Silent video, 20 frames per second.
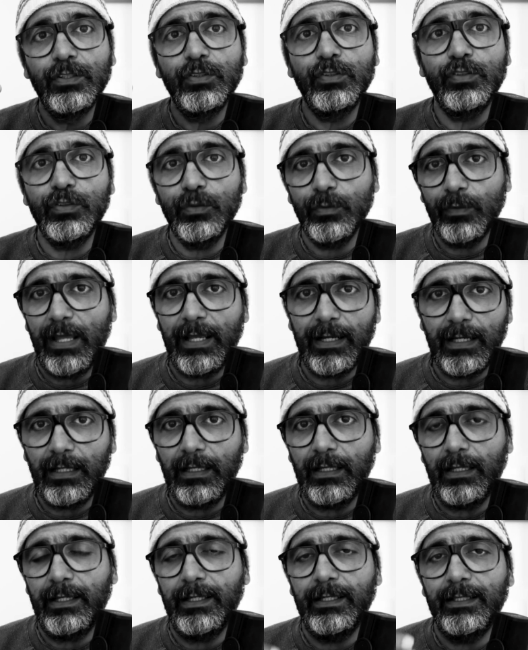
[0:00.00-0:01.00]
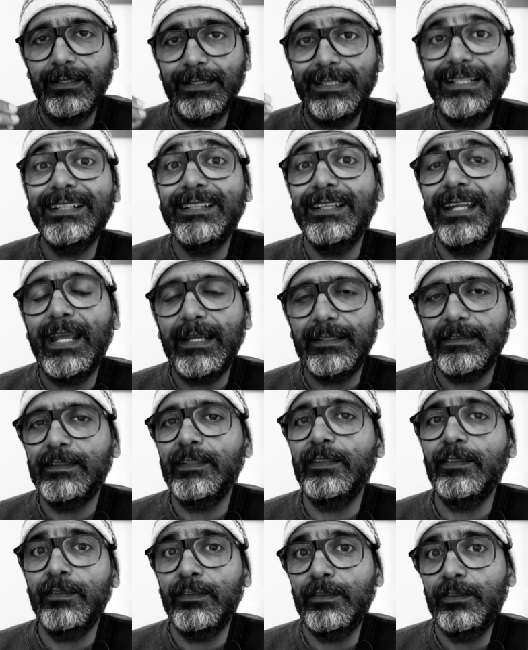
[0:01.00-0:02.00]
to that client and
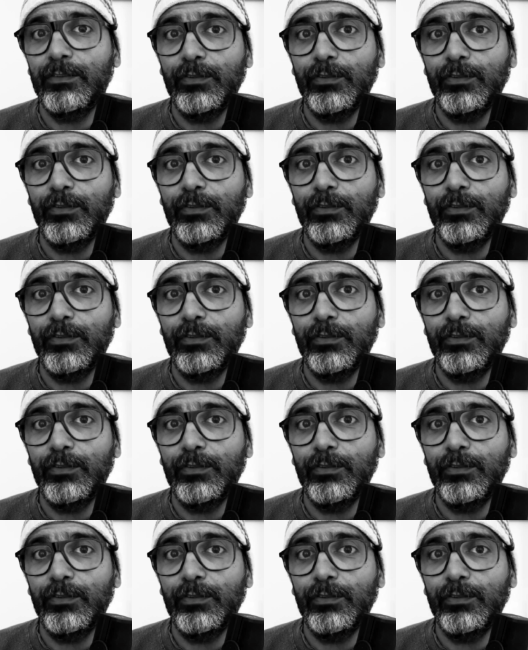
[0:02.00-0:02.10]
connected